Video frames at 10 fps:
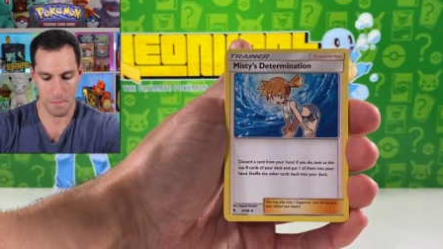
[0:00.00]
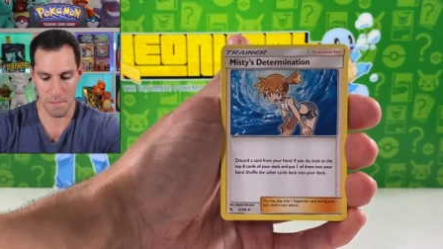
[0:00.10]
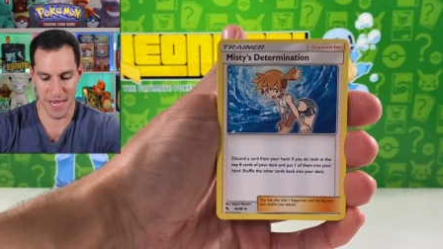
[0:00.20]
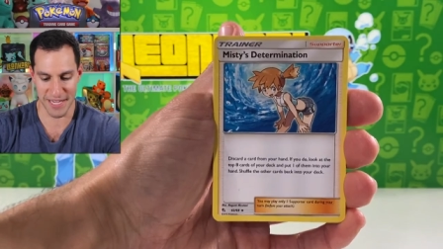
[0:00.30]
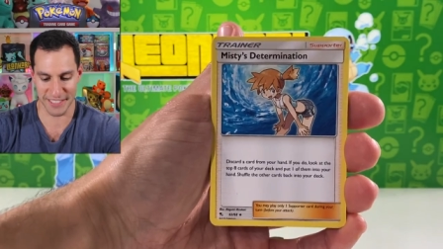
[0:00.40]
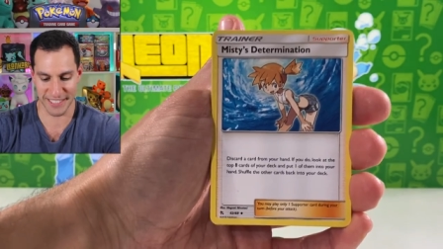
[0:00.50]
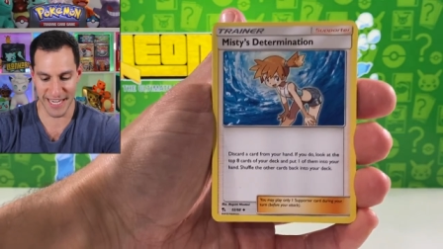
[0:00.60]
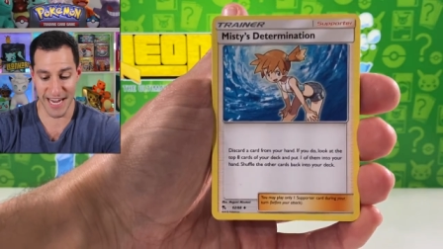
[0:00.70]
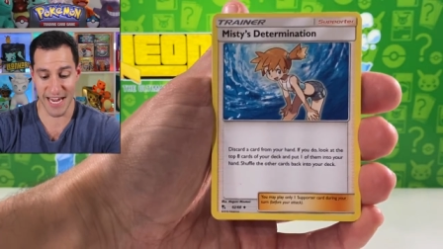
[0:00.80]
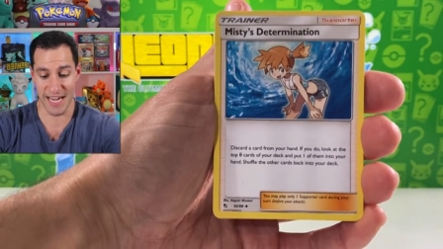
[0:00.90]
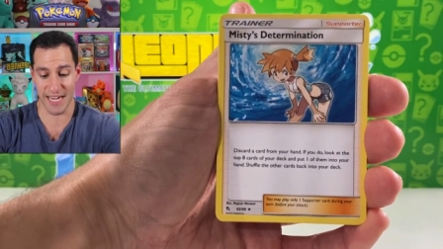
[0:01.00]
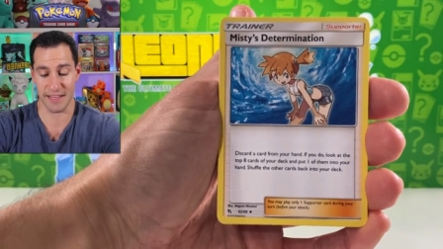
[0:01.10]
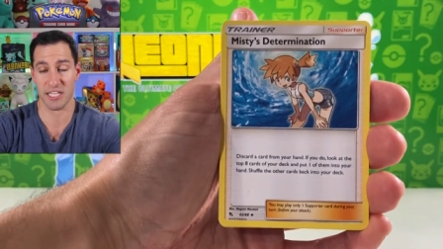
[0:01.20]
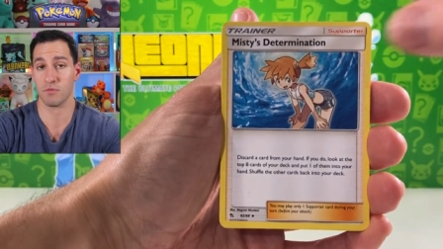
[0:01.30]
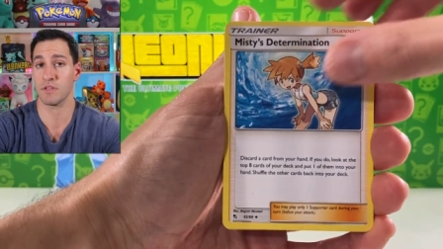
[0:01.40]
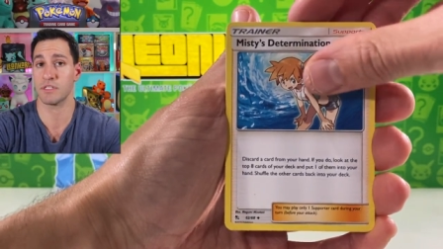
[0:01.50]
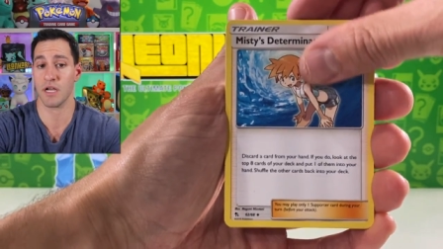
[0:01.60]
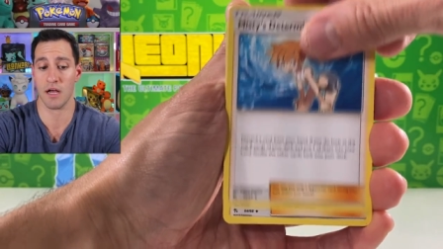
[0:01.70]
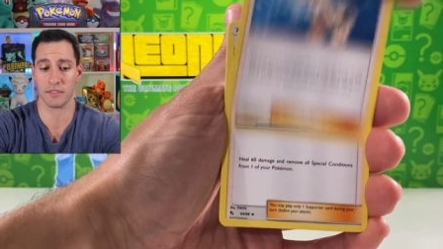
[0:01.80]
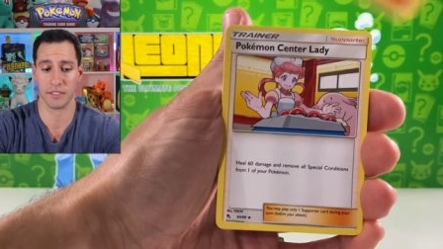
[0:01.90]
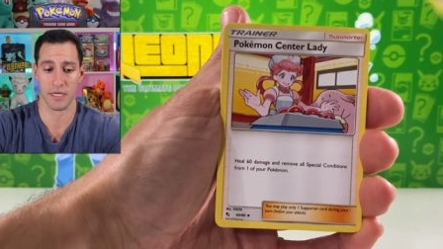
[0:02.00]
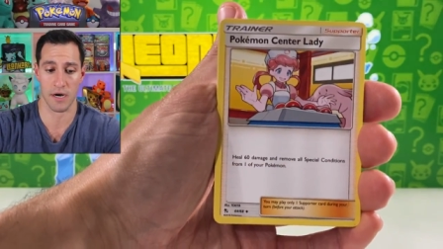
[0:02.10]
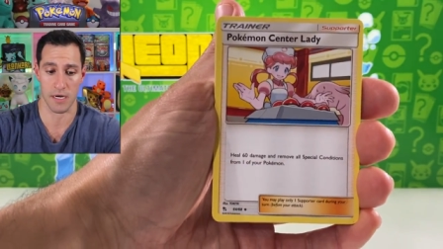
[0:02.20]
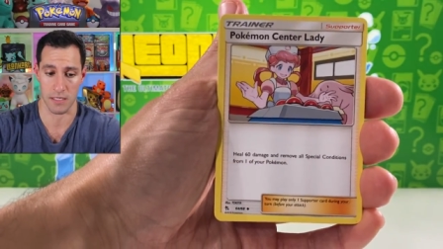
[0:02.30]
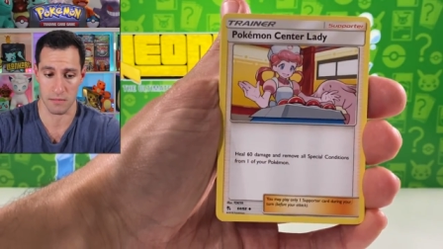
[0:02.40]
Misty. This one's y'all, sir.